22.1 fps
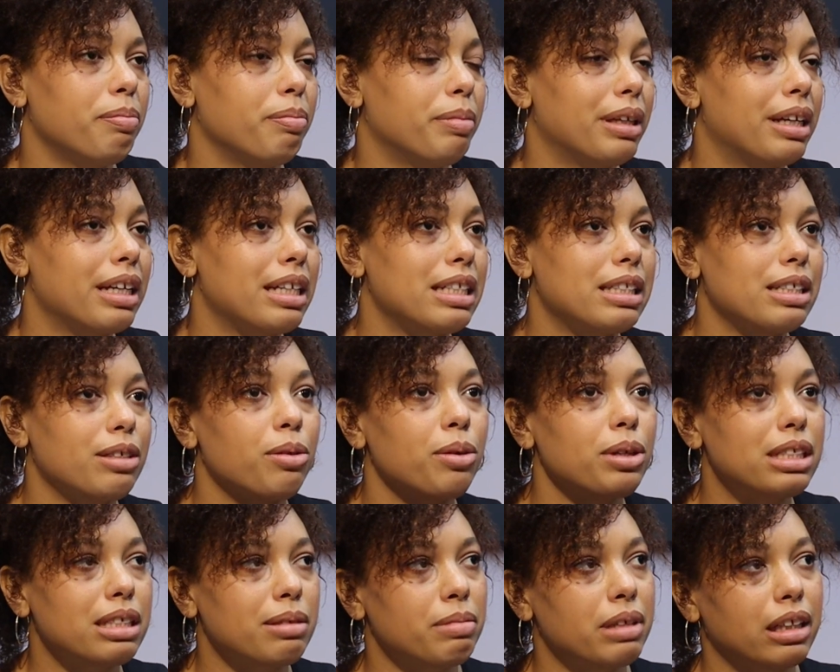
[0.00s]
because
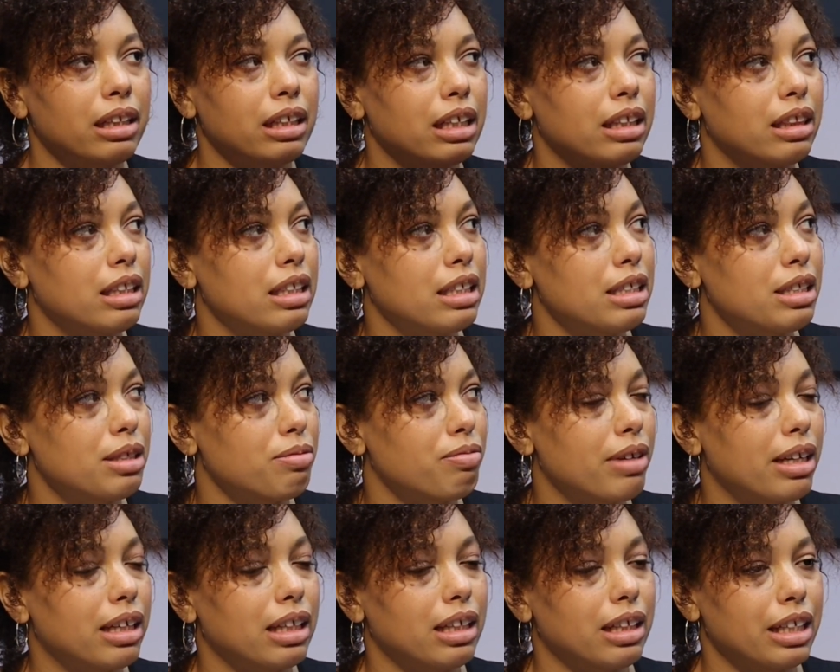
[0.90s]
ultimately these
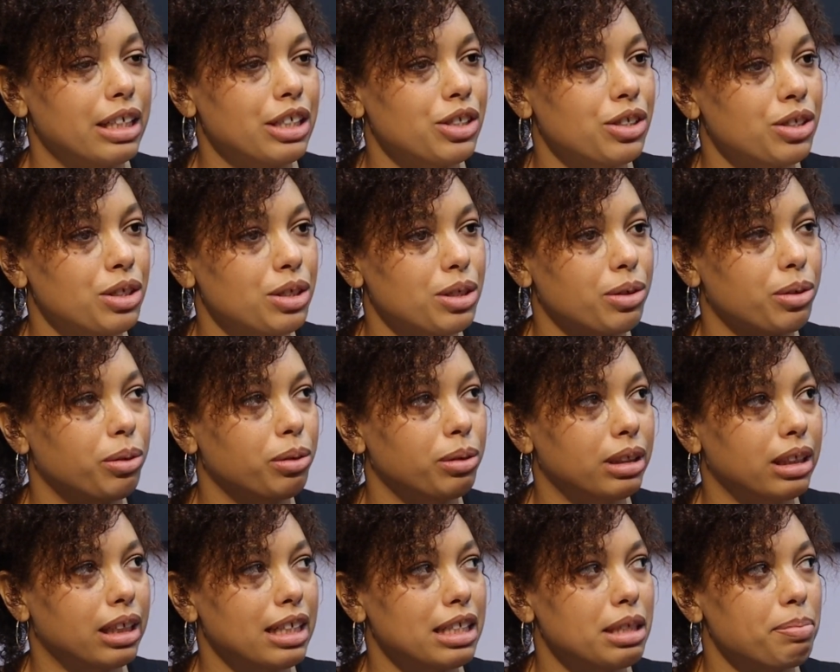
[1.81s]
regulations are
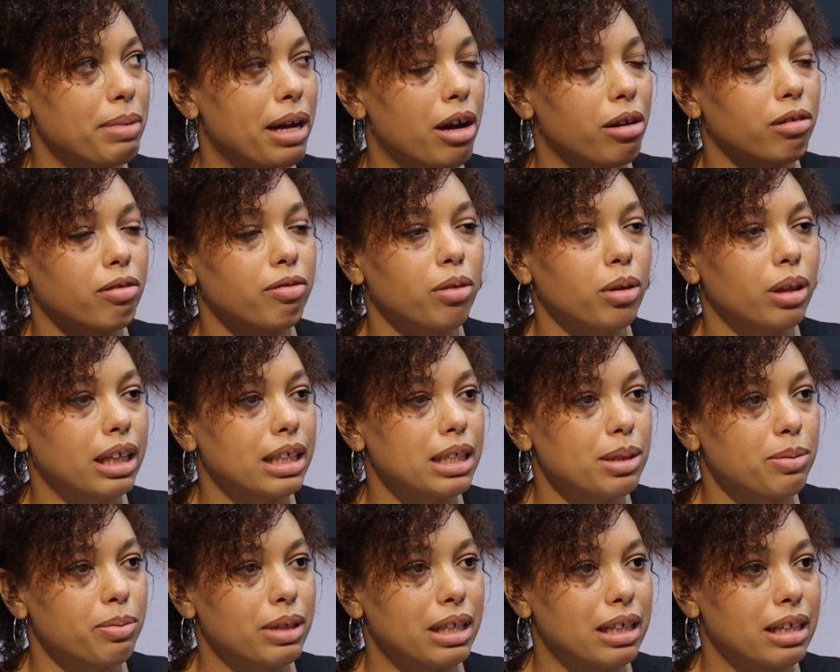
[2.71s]
only as powerful
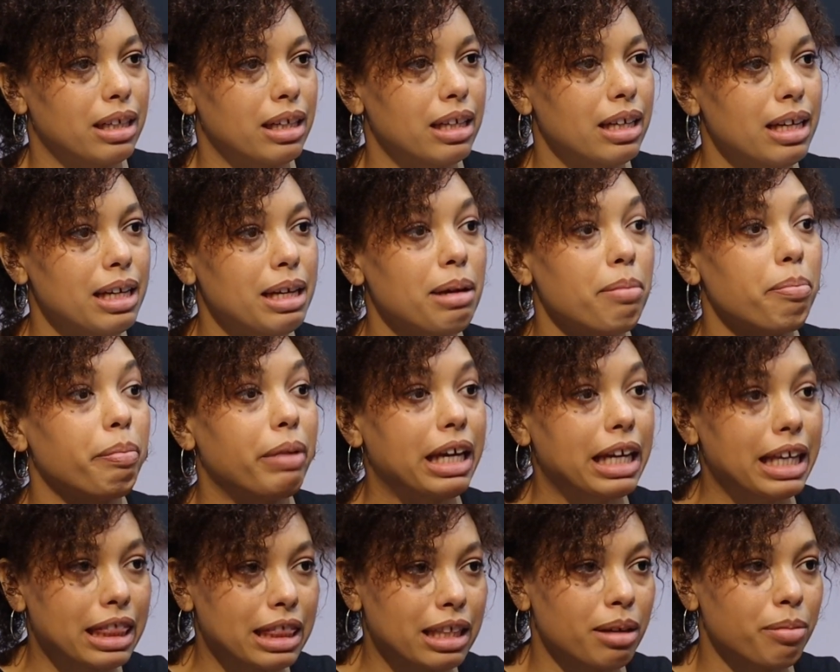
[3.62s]
as we
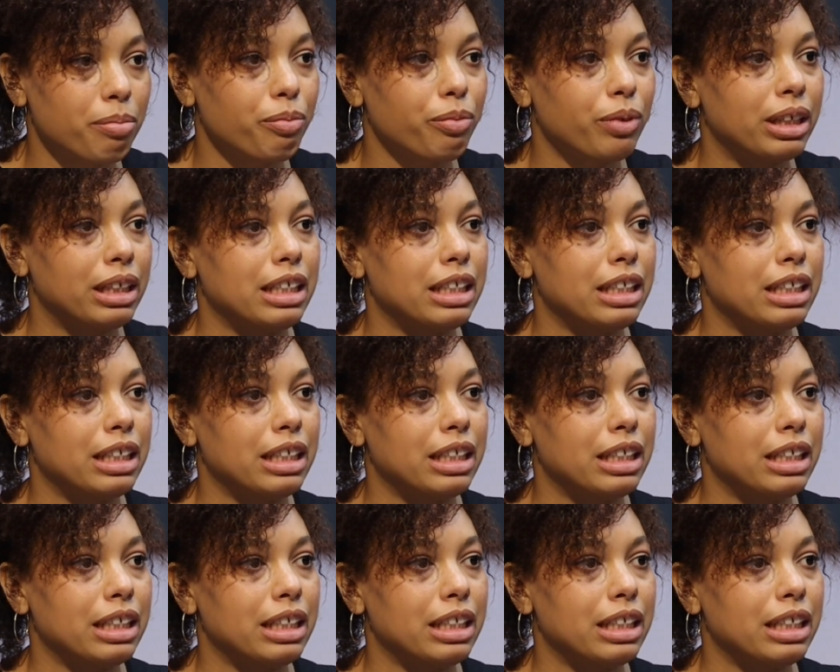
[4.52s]
make them.